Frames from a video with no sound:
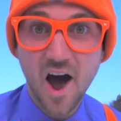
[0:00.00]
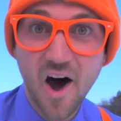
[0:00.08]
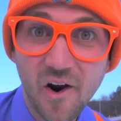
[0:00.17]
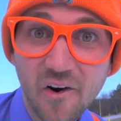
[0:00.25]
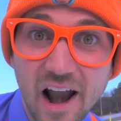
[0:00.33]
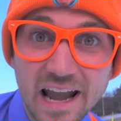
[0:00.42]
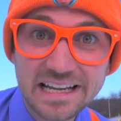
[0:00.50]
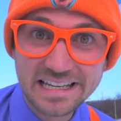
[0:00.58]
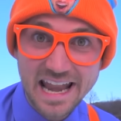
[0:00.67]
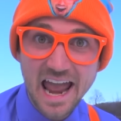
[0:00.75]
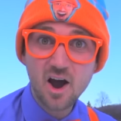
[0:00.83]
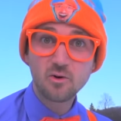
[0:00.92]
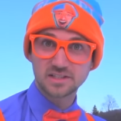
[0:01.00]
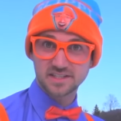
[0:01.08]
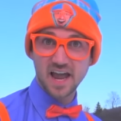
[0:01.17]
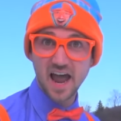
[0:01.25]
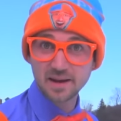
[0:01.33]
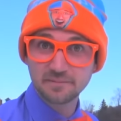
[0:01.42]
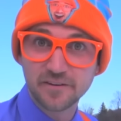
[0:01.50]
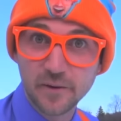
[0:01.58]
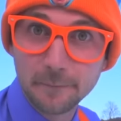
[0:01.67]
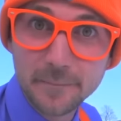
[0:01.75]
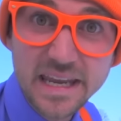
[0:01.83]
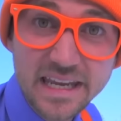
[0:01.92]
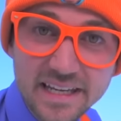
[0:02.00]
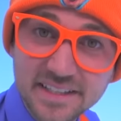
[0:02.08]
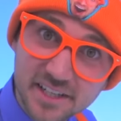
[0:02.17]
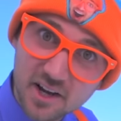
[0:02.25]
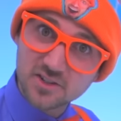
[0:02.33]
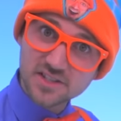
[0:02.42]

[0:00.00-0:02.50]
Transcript: All right, now it's time for me to go